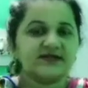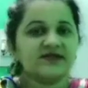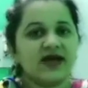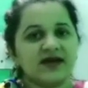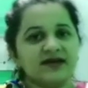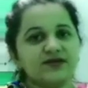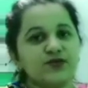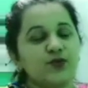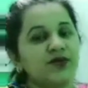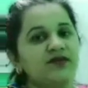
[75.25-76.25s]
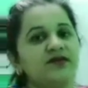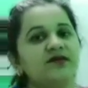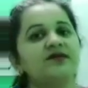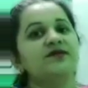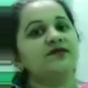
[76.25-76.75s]
start with
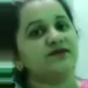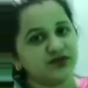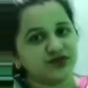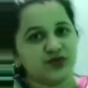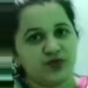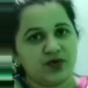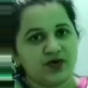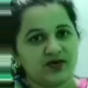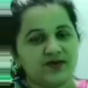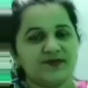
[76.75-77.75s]
the revision work.